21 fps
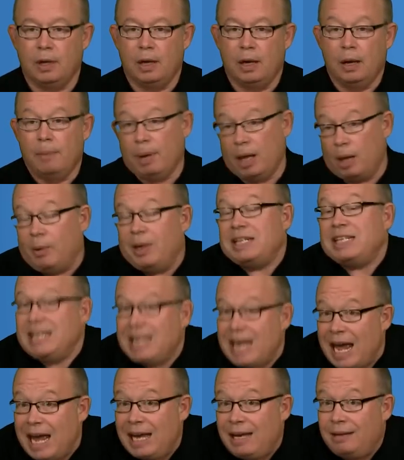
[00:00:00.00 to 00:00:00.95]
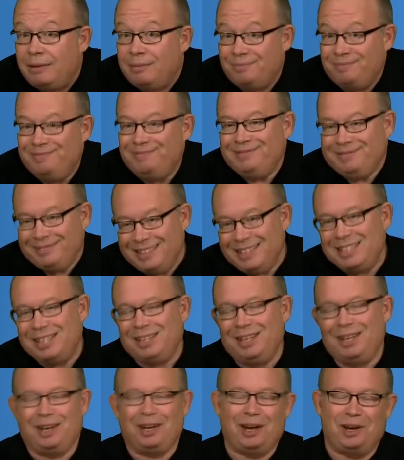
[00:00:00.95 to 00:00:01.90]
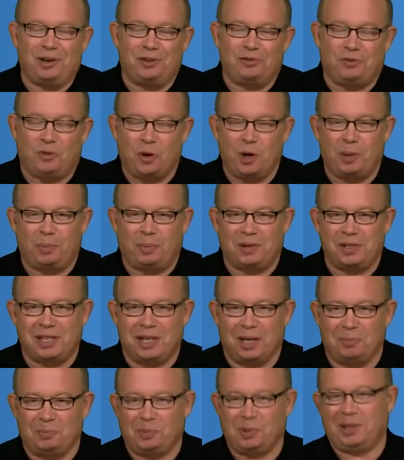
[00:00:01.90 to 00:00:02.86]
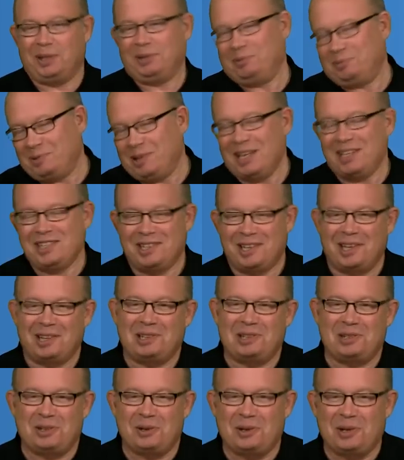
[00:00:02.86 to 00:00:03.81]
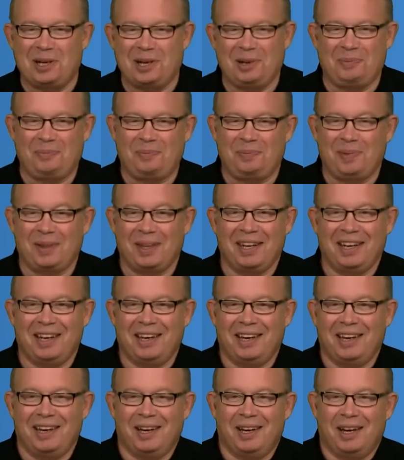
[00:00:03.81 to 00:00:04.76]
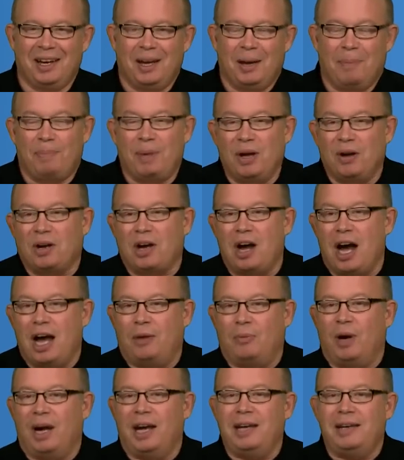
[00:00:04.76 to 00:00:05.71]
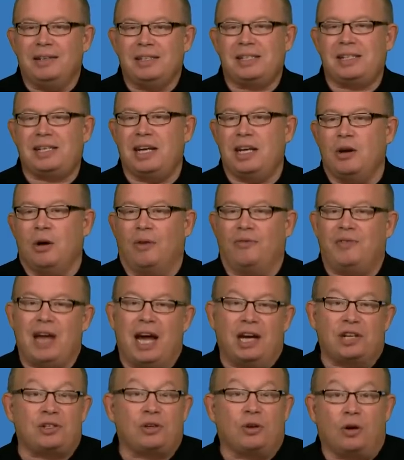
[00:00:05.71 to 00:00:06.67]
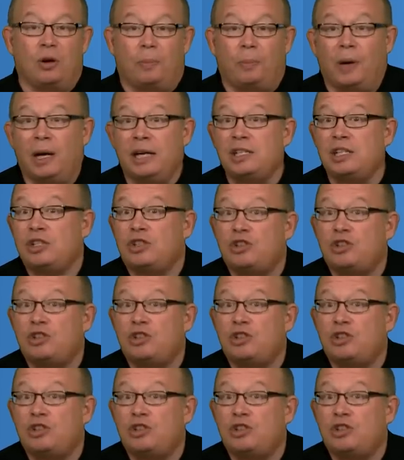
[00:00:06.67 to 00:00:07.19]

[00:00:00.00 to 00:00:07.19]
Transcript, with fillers: By the way, today, it's a little under 40%, but that's another story. Bill Conway, CEO of Nashua Corporation, is